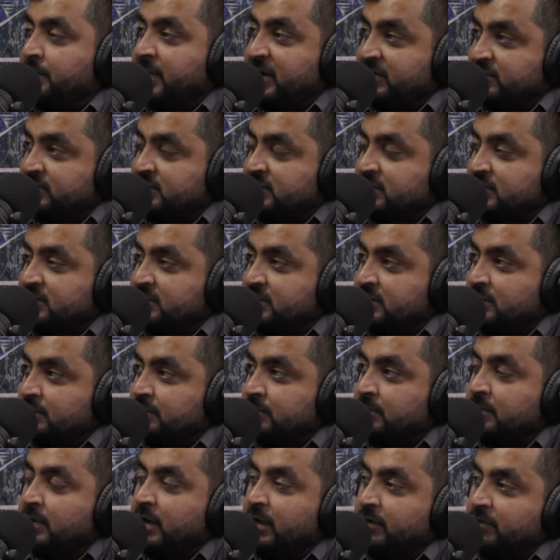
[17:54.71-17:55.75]

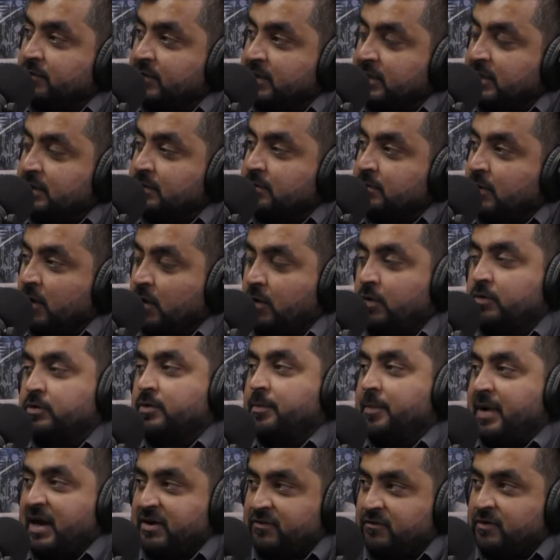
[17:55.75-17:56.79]
system within, or the
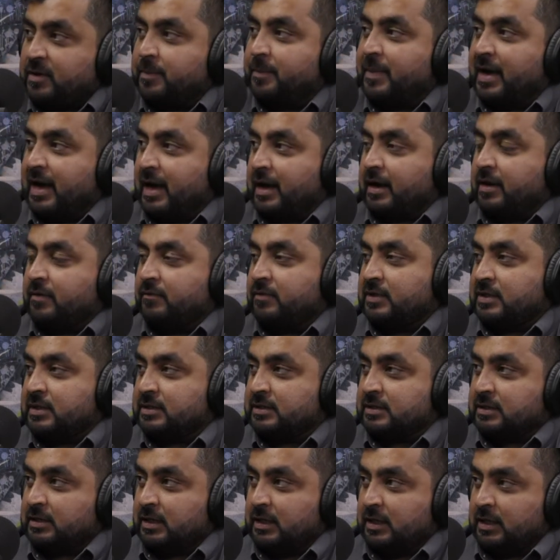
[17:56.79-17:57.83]
battery pack
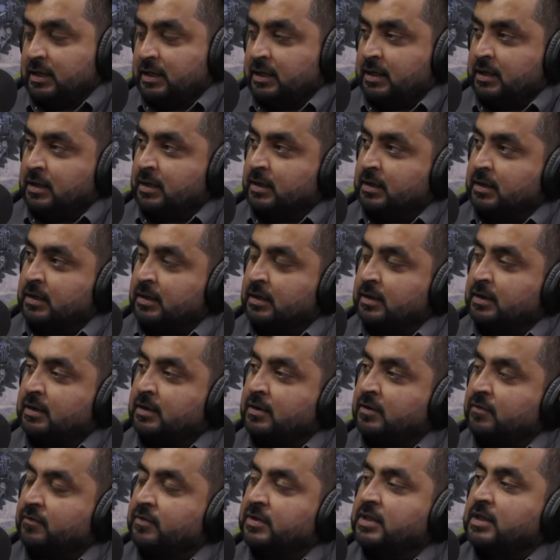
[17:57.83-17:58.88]
within
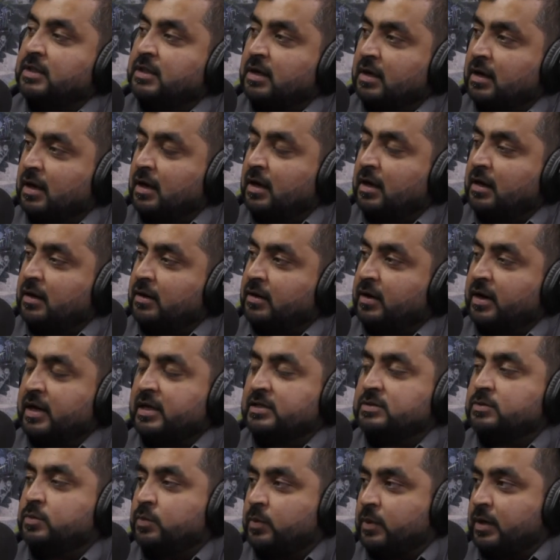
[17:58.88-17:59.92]
the car
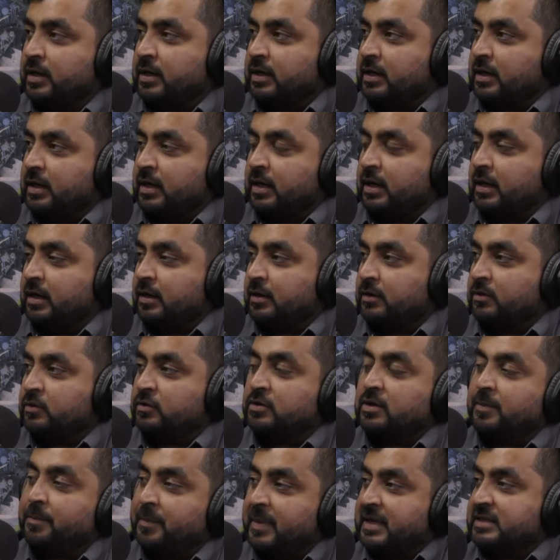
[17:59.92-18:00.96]
is working to
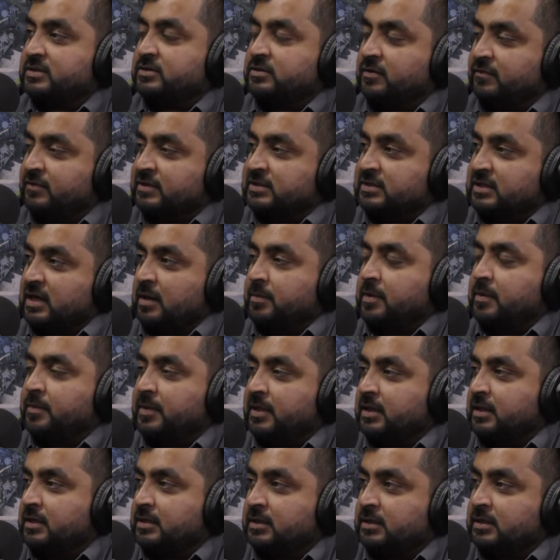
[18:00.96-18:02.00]
the best of its
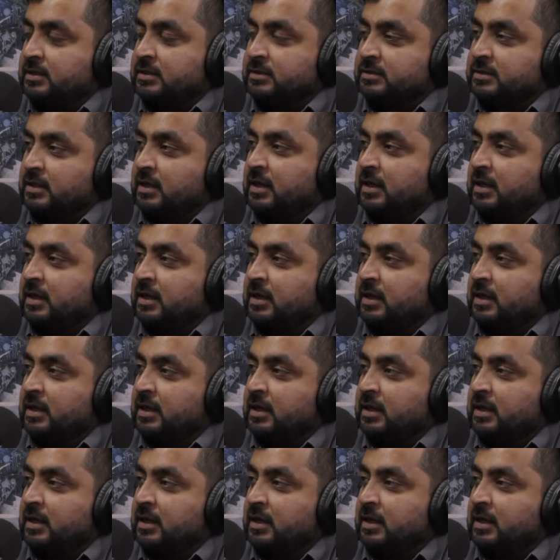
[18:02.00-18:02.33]
capabilities,